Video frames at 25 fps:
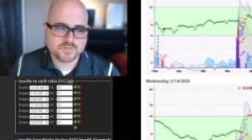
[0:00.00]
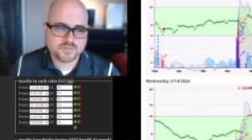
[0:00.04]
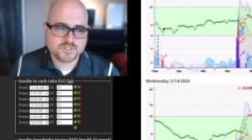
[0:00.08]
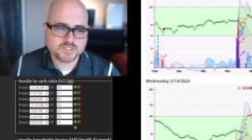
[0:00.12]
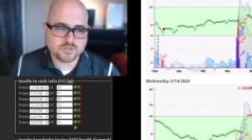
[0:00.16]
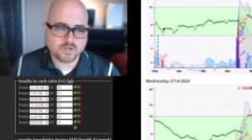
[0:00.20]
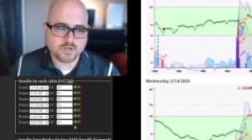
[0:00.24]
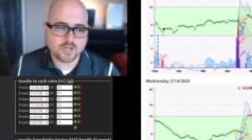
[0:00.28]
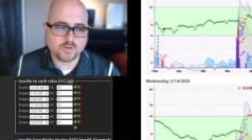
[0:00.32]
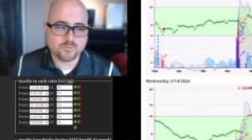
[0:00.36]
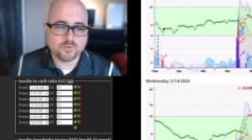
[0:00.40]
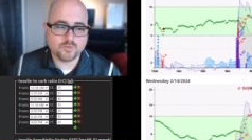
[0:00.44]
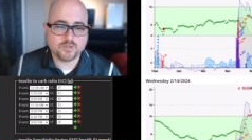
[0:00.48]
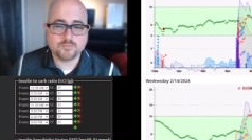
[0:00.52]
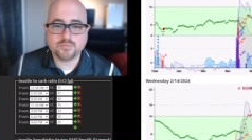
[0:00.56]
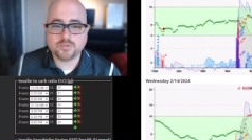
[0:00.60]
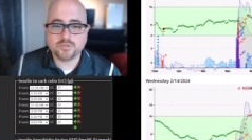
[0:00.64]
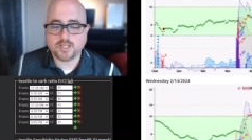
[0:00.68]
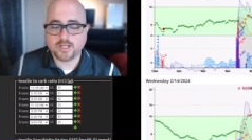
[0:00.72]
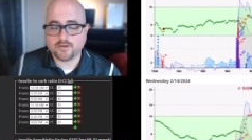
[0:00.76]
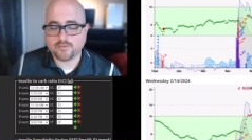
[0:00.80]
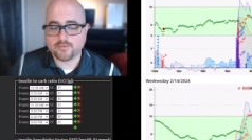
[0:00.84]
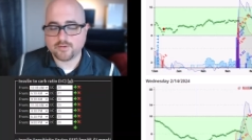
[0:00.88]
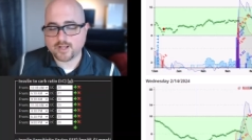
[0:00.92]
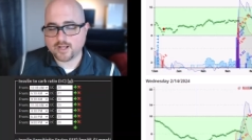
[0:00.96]
So I would
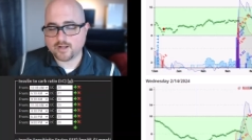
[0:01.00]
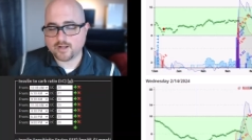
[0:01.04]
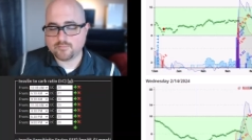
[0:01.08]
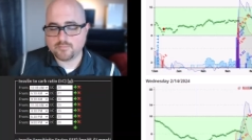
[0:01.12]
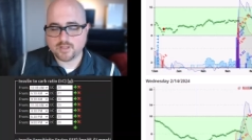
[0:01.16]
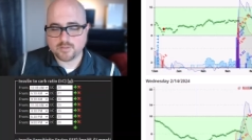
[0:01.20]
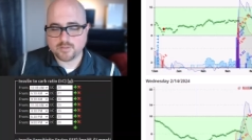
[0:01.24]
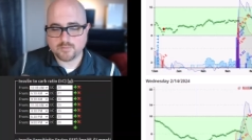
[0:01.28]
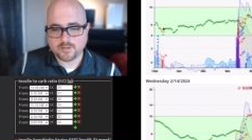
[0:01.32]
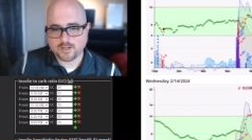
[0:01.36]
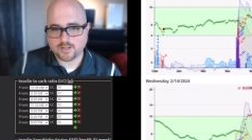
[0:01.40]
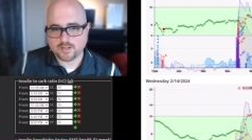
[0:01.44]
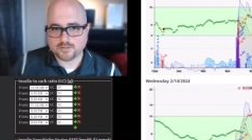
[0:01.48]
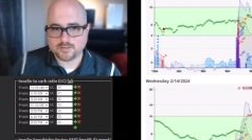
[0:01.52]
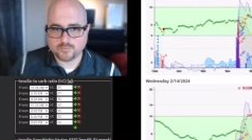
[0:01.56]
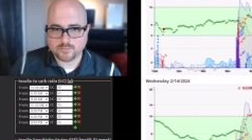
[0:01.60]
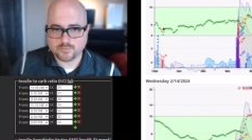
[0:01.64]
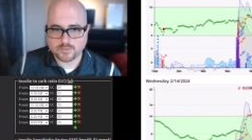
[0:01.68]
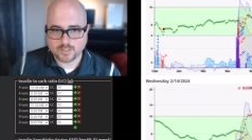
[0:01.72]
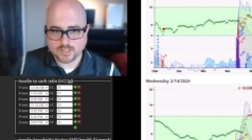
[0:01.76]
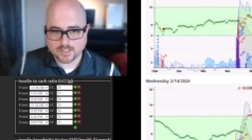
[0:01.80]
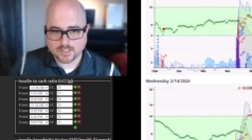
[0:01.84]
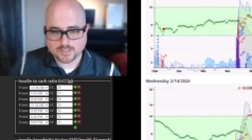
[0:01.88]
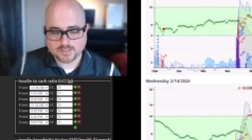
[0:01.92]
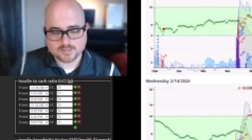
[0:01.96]
play around maybe on the
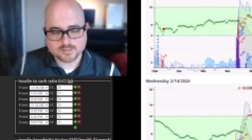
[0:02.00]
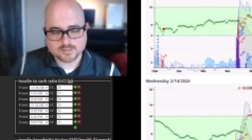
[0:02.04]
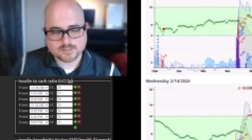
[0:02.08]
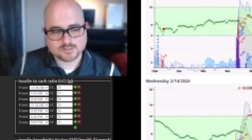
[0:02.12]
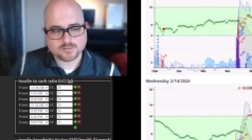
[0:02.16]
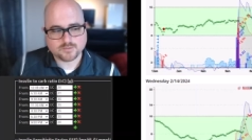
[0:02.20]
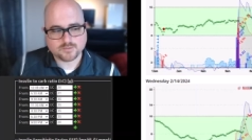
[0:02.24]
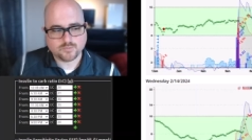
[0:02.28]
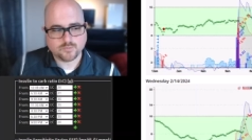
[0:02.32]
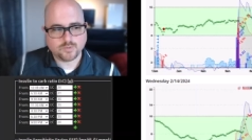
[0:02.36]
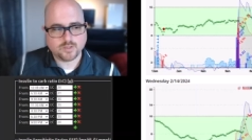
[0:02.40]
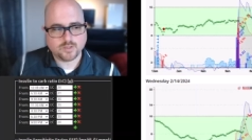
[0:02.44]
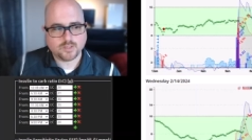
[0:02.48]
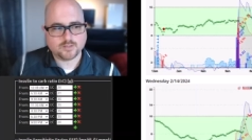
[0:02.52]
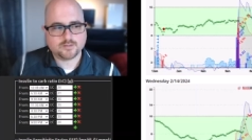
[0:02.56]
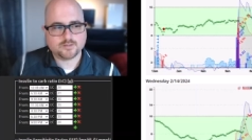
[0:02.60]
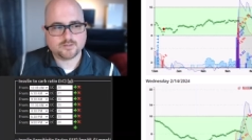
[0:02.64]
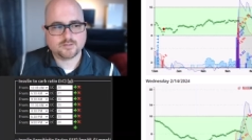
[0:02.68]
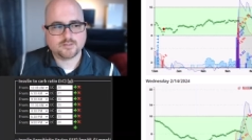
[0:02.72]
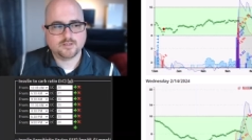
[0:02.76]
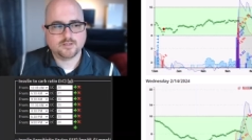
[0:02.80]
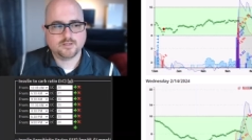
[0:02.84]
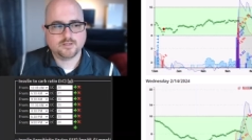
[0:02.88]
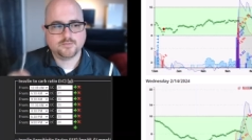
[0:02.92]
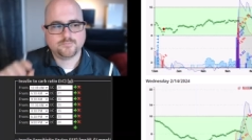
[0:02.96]
weekends with